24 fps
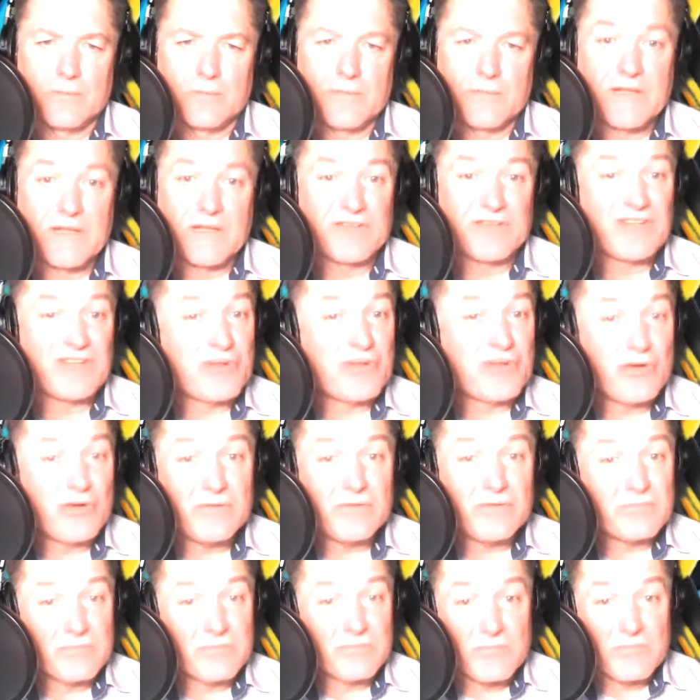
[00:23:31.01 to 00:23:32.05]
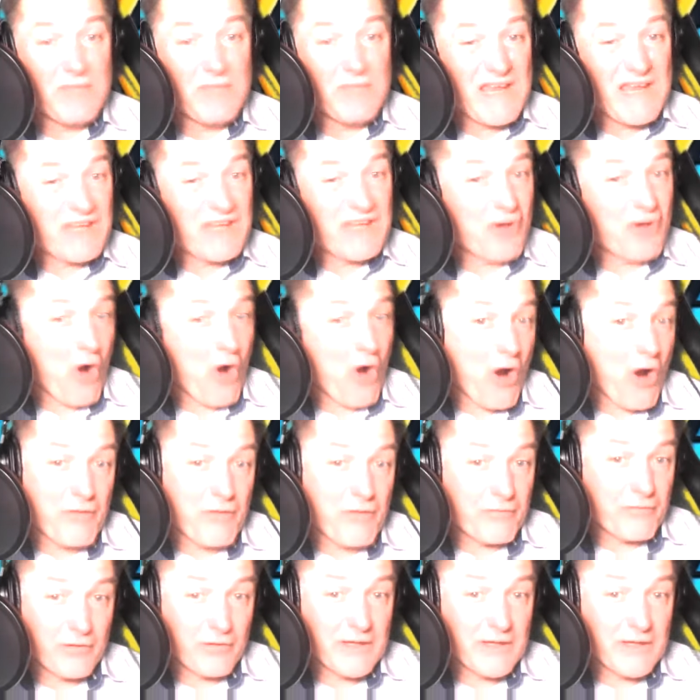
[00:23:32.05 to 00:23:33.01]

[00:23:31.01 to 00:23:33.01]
Because he couldn't make an offer.